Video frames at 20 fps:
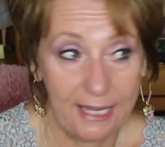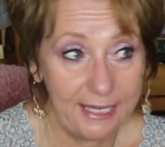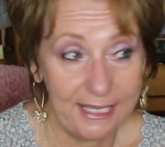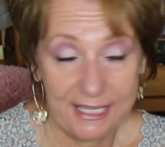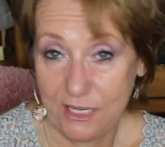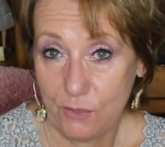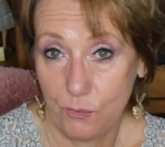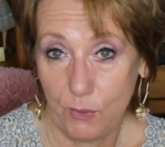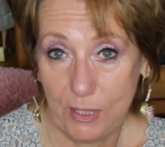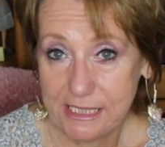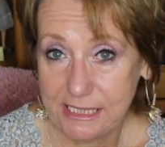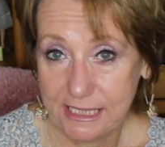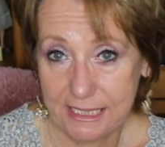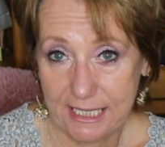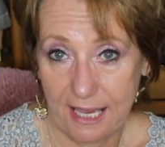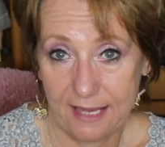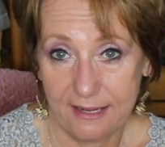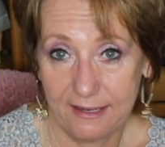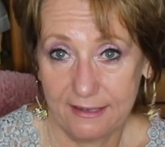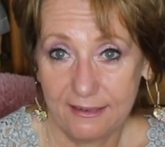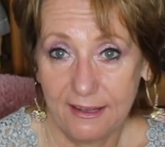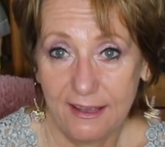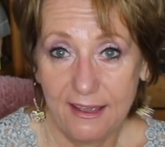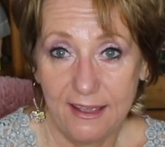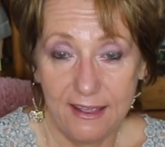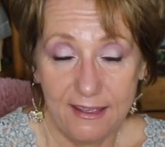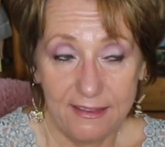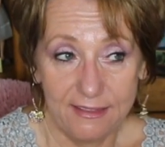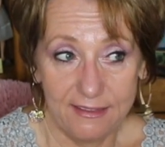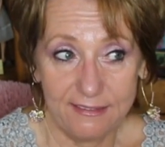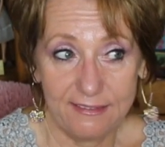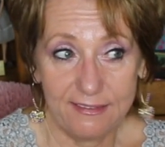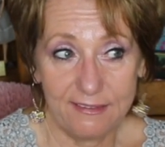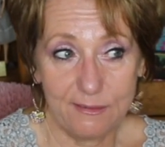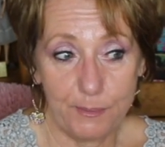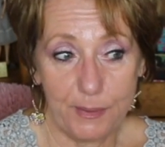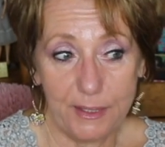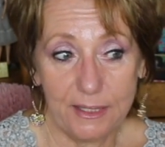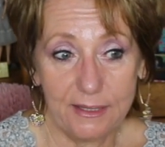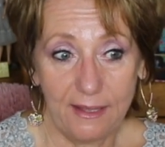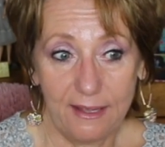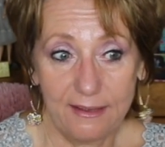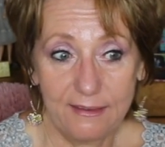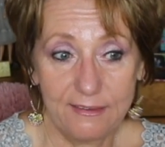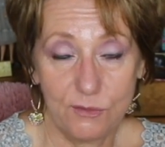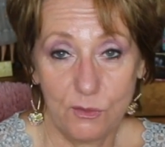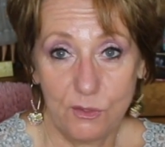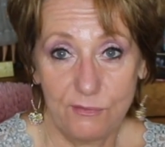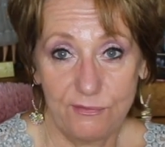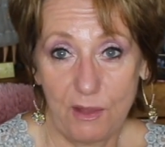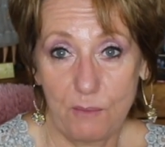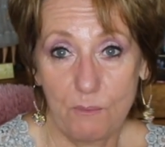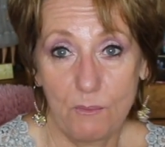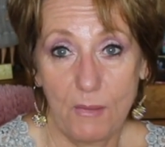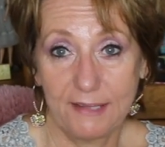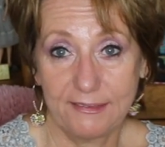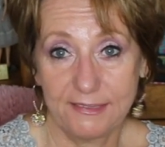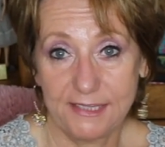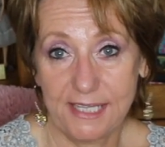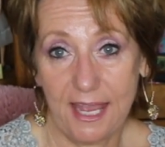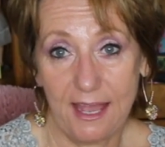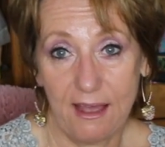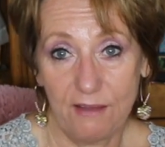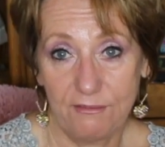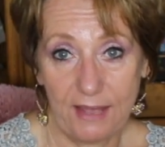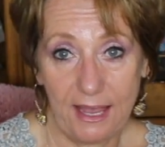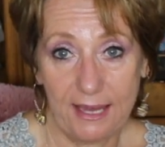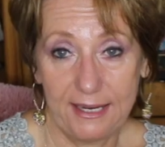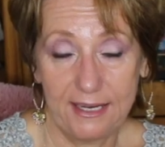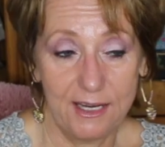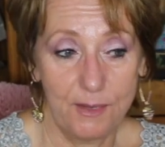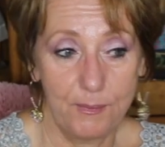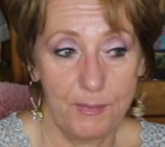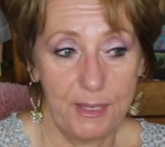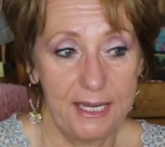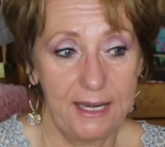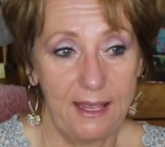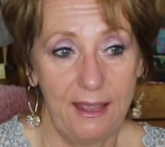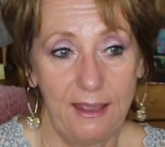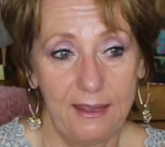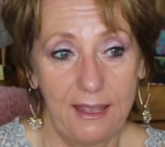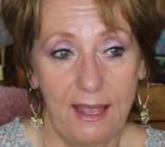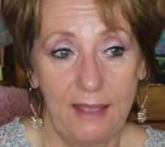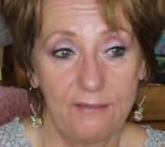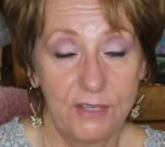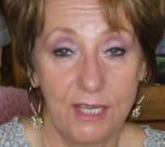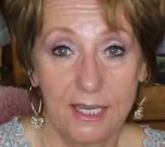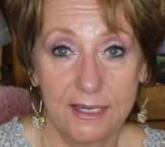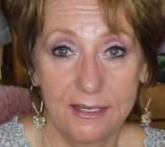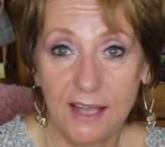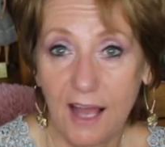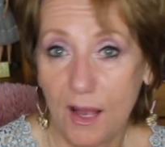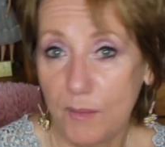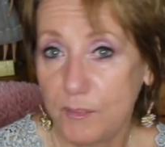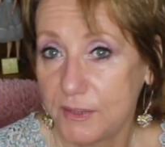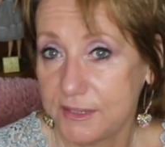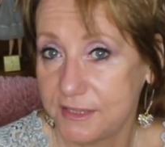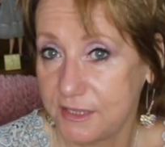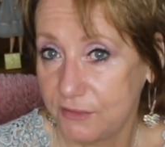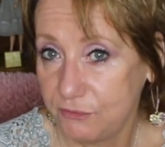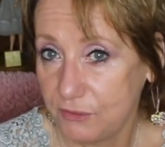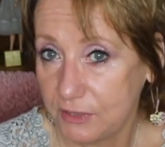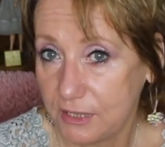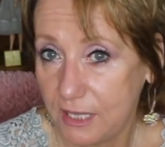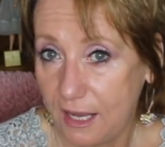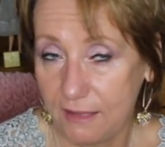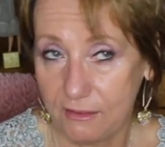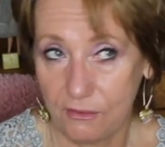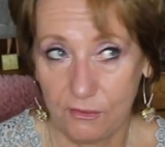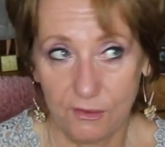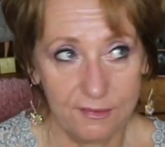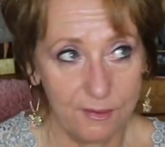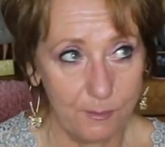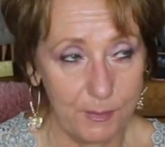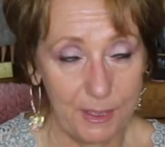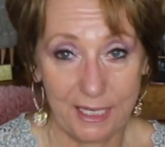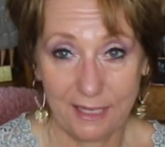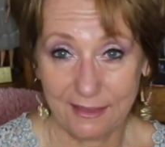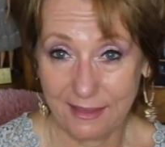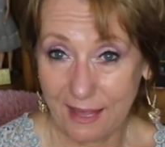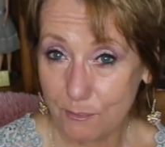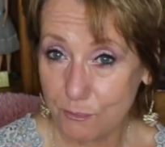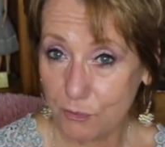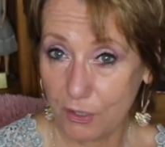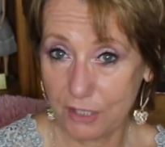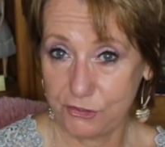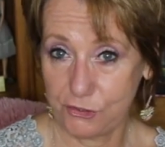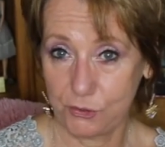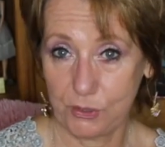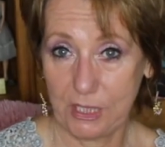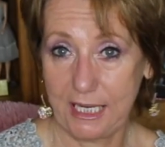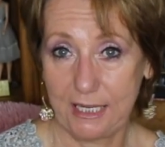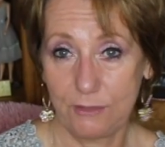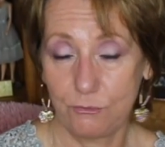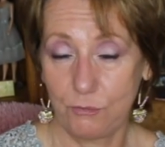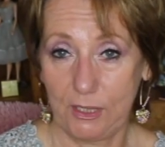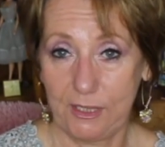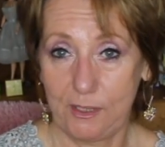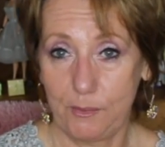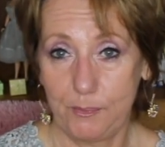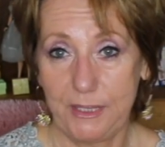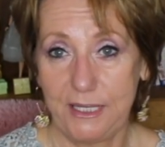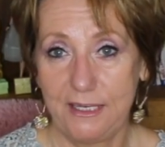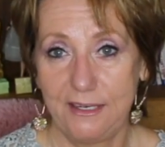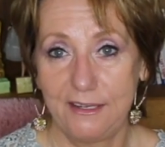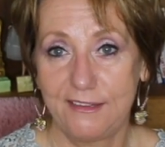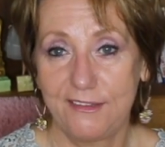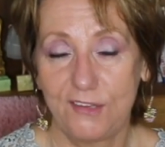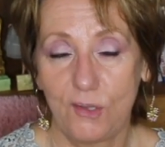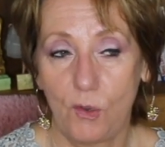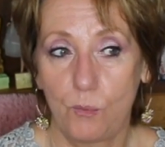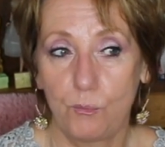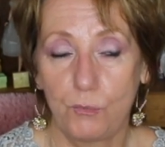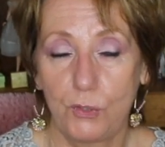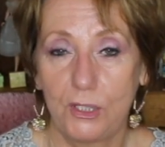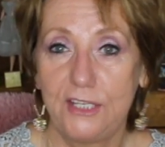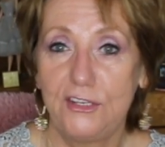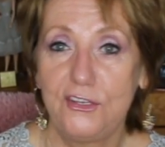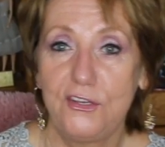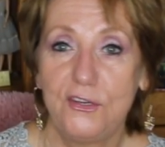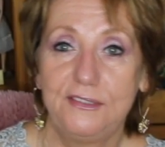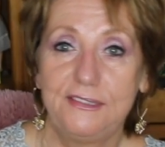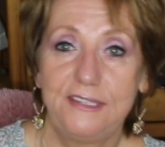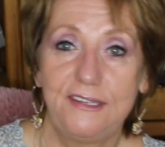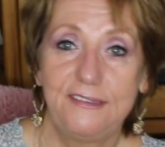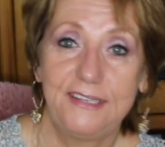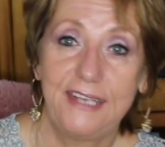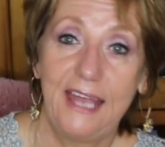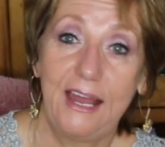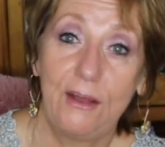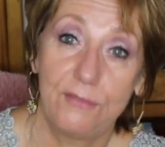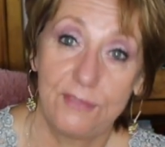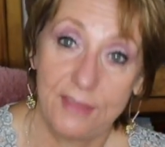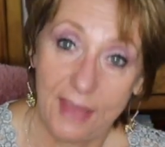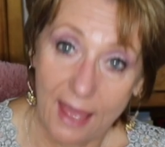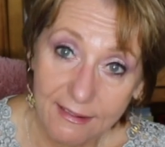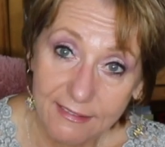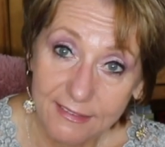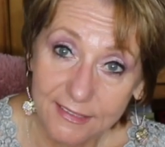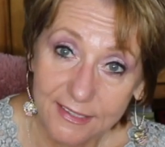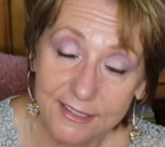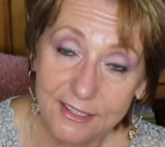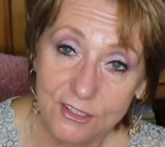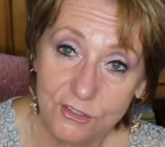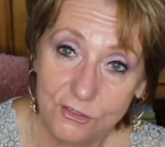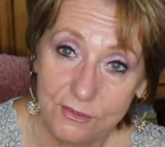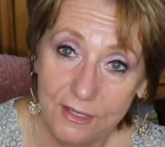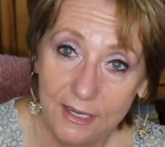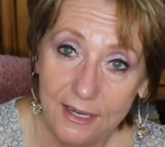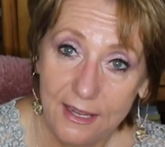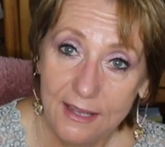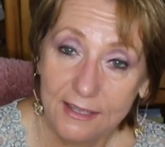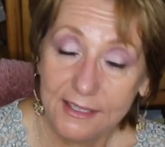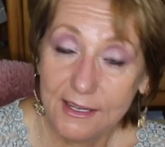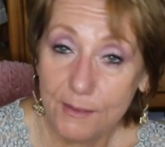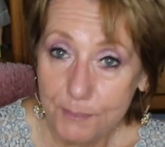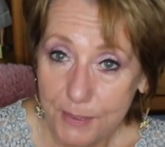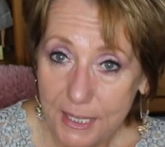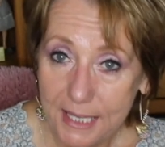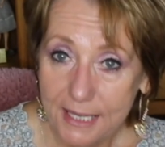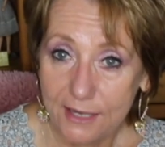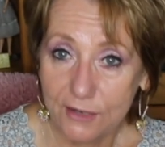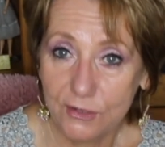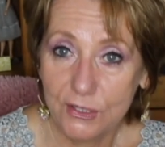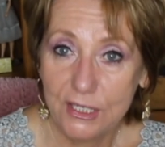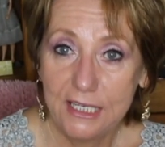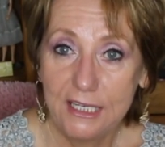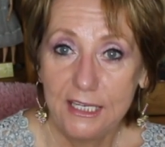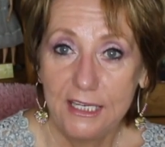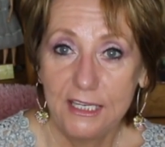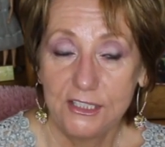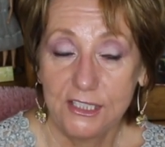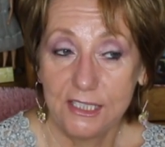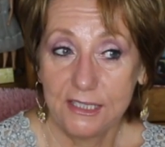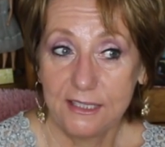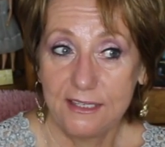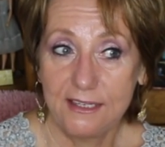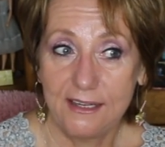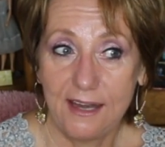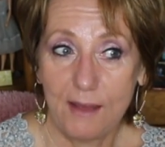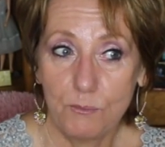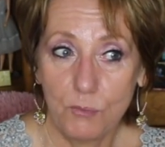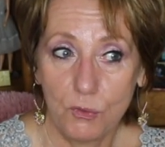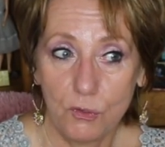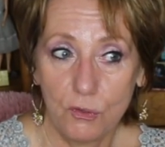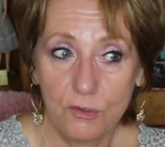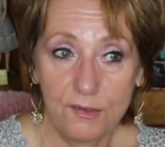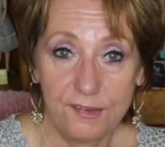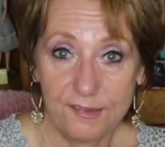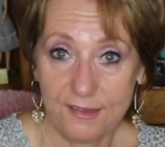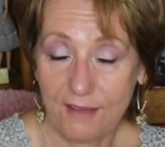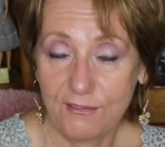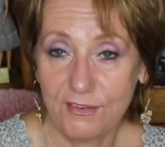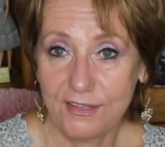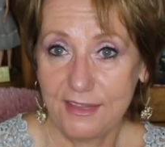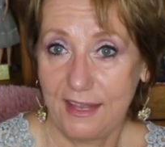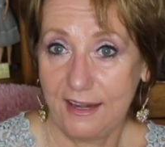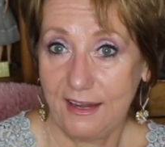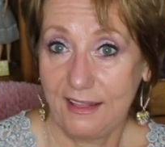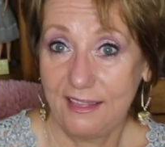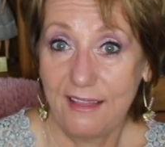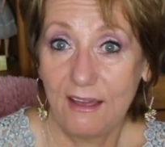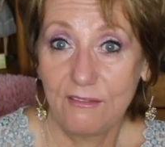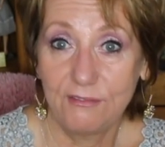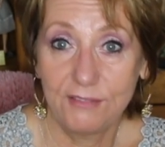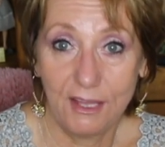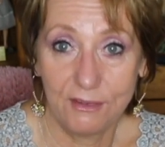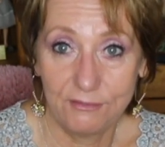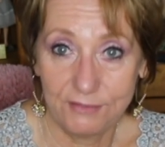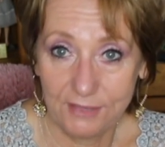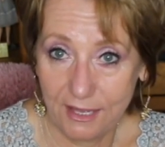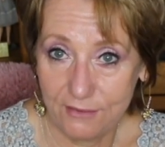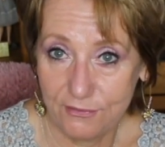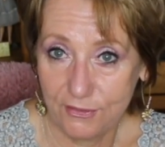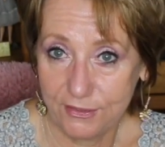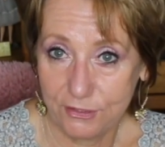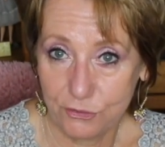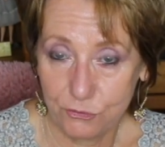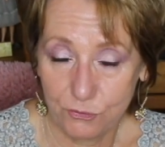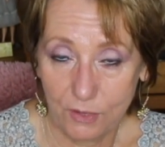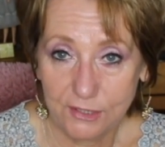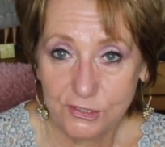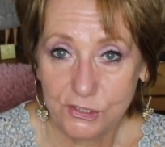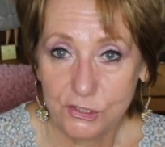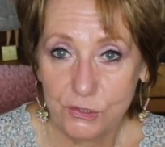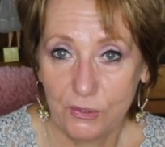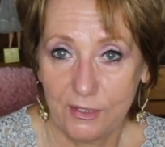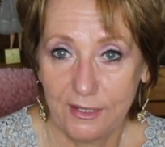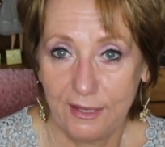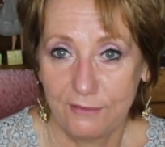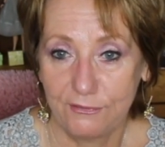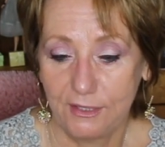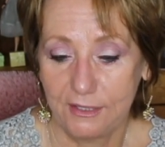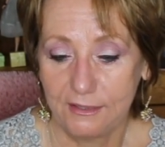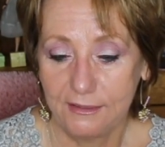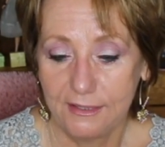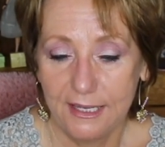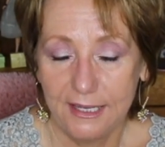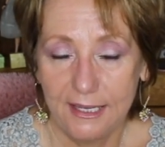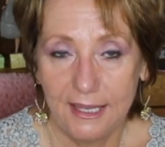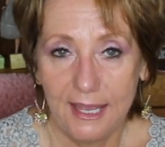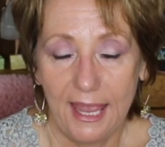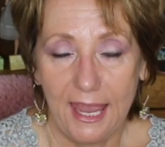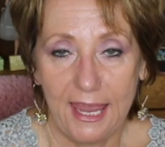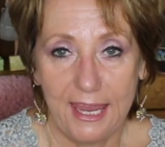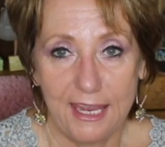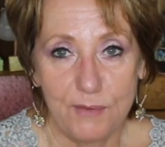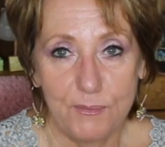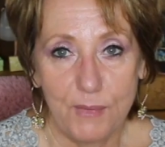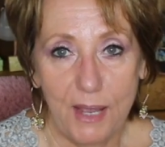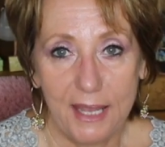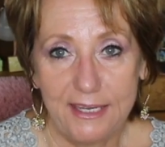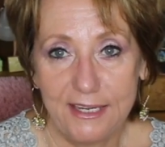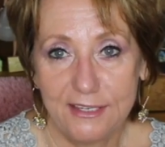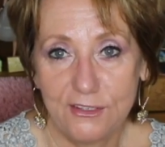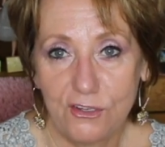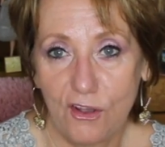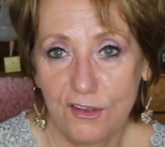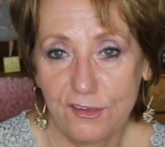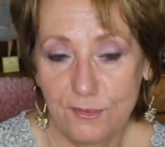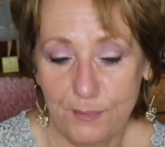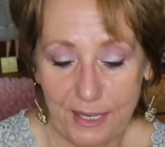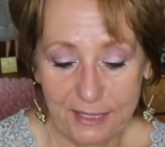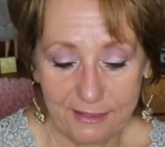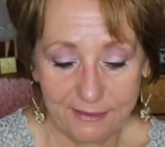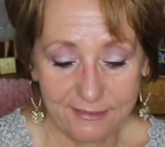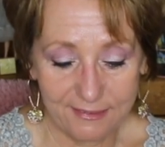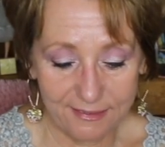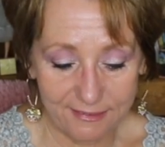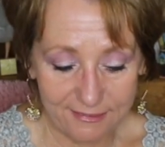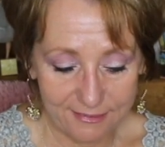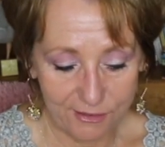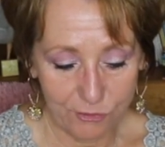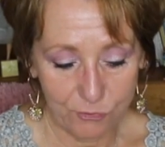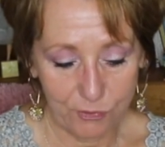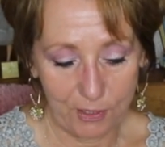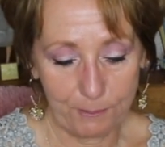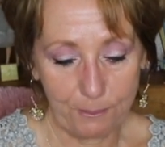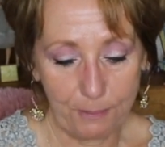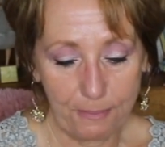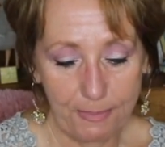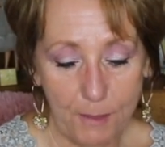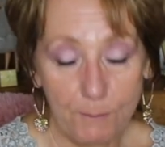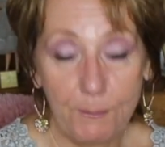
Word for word: I can't wait to get it. This has been like sort of a must-have item, and I, I've got a couple of different colors. I mean, at that price, you can't really beat it, so I'm really curious to see how that's going to compare to the number seven that I love, love, love at the drugstore level and my IT Cosmetics CC Cream.